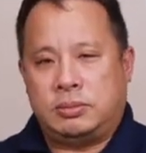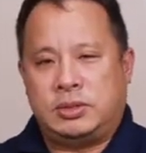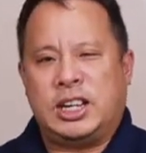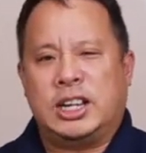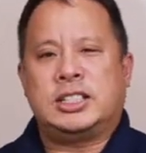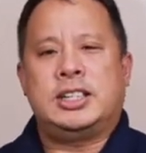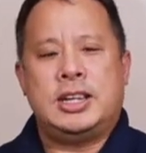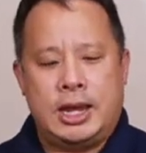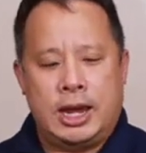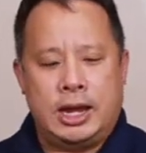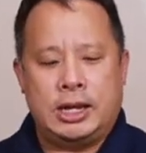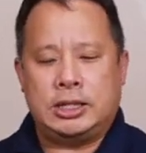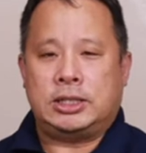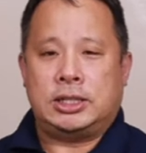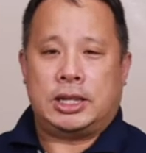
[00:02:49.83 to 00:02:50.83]
Just in
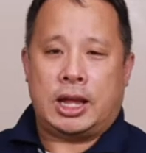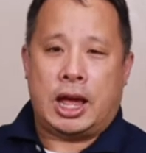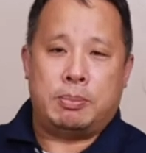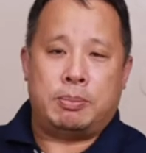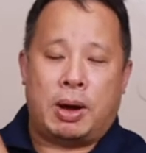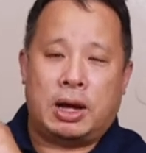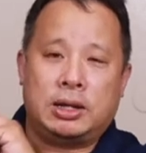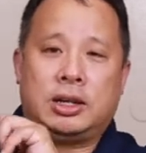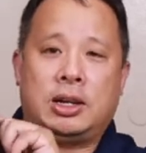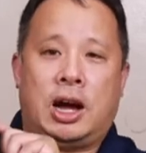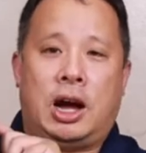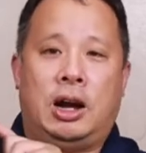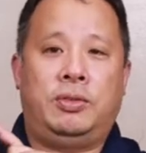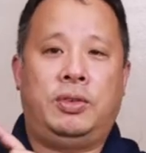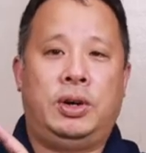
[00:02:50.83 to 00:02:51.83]
case, I bought a
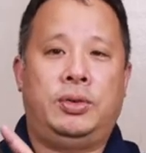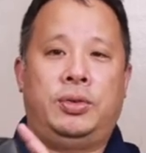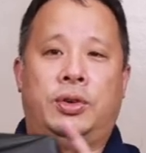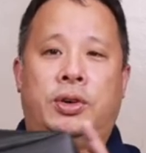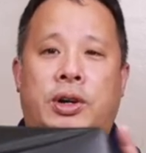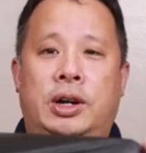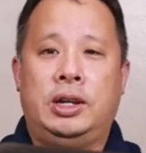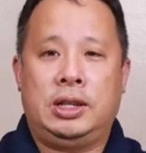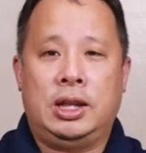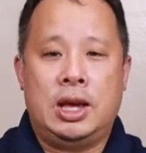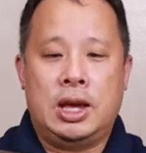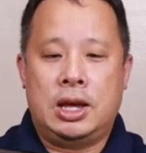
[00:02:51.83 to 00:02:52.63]
cover for it.